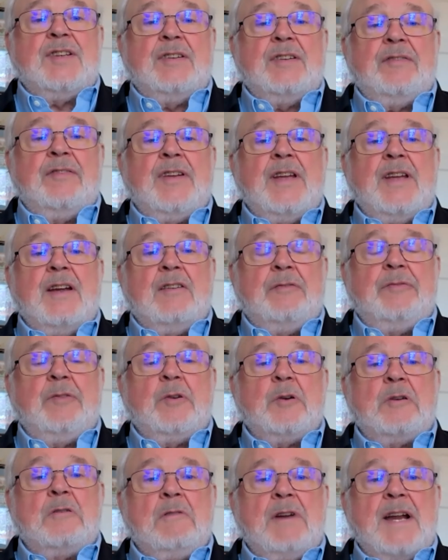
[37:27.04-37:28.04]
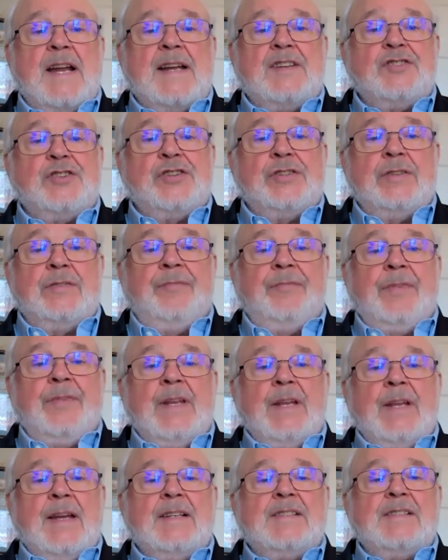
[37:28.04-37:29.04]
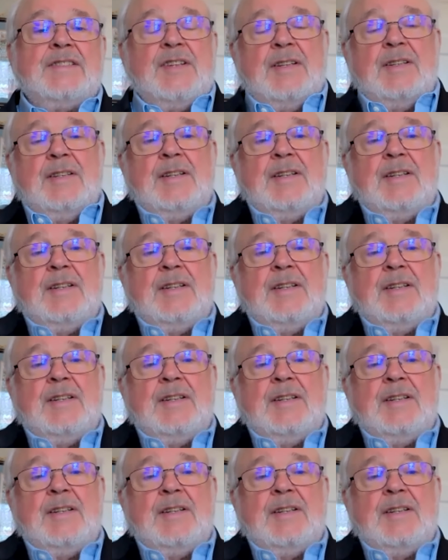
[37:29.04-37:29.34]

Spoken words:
of care for creation as an